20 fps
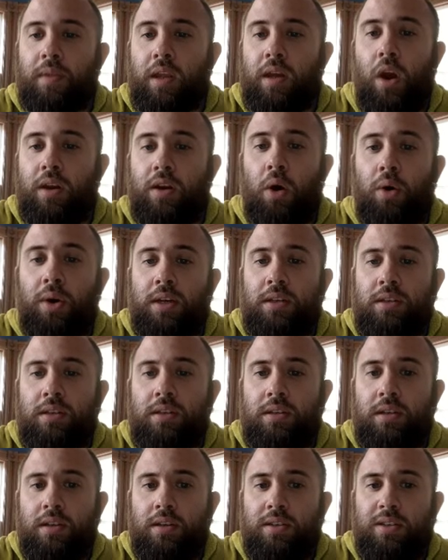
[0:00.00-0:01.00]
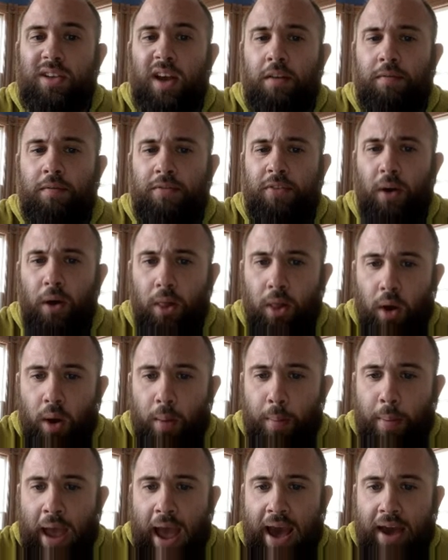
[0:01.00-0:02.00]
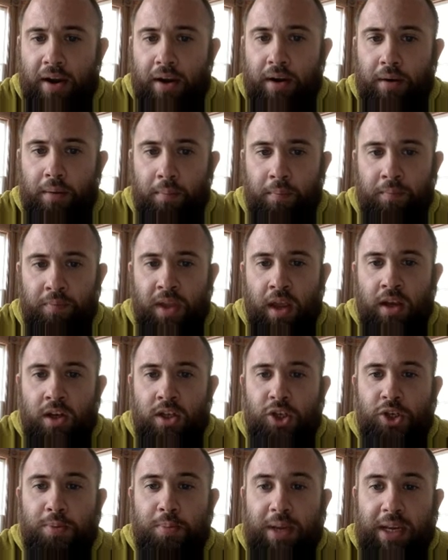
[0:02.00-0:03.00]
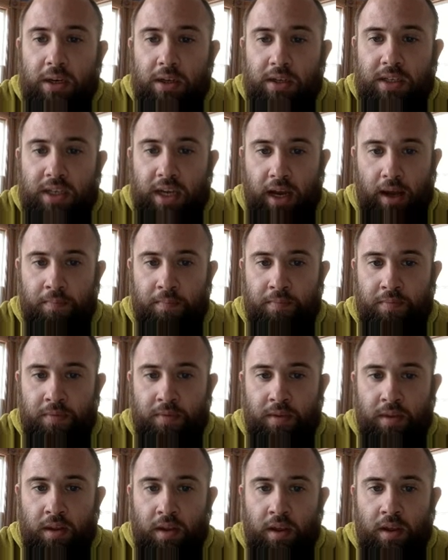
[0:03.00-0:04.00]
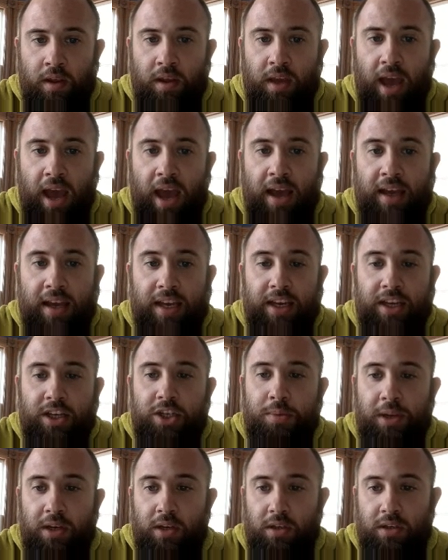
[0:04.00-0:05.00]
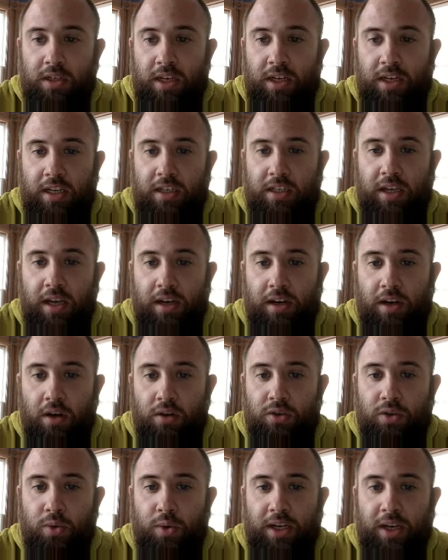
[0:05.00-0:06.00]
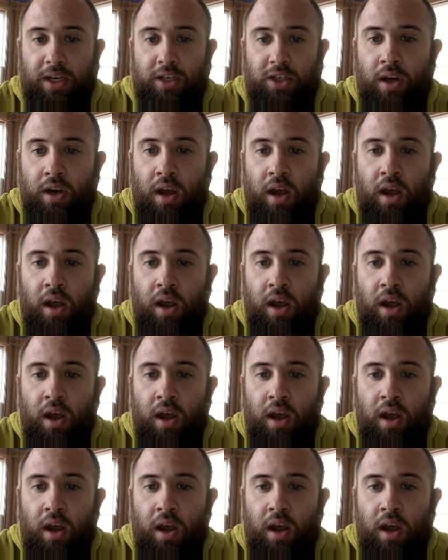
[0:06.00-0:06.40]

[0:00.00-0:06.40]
Notice some follow a pattern. Spielte. Yeah, ich spielte Nintendo Switch.